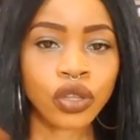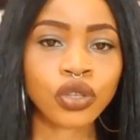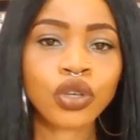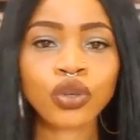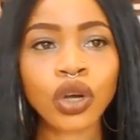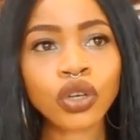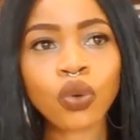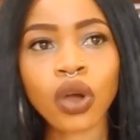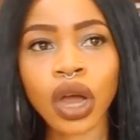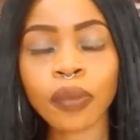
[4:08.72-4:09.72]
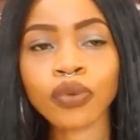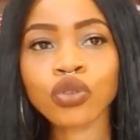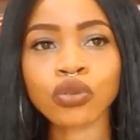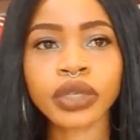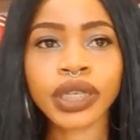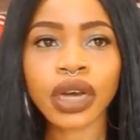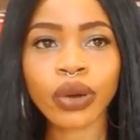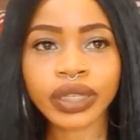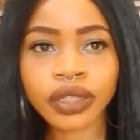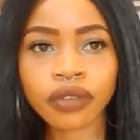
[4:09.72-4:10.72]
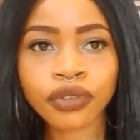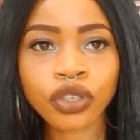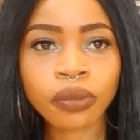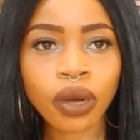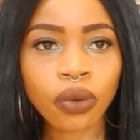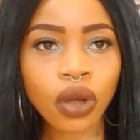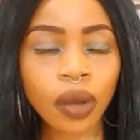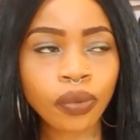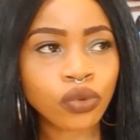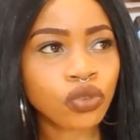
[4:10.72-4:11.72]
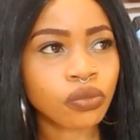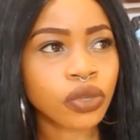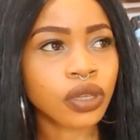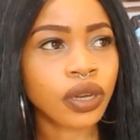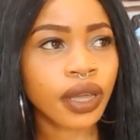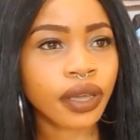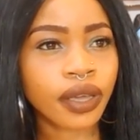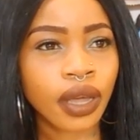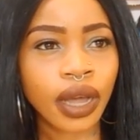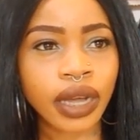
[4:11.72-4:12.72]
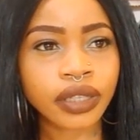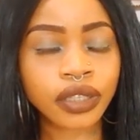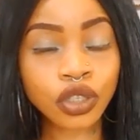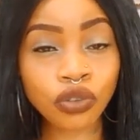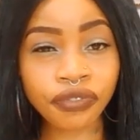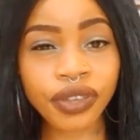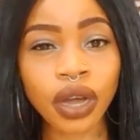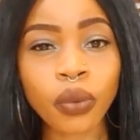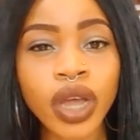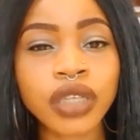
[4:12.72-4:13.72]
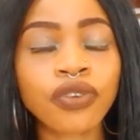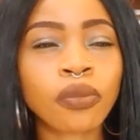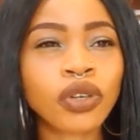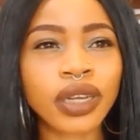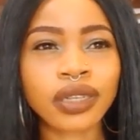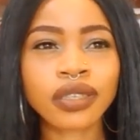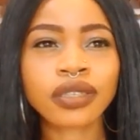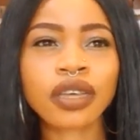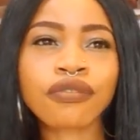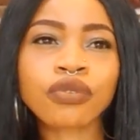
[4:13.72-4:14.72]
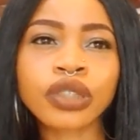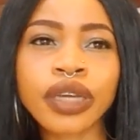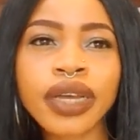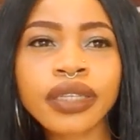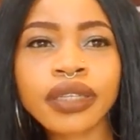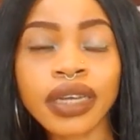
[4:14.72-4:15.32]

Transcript: So you all know what happened to me now. I did a video about what happened to me. Like, I stick to fair and white for more than 7 years.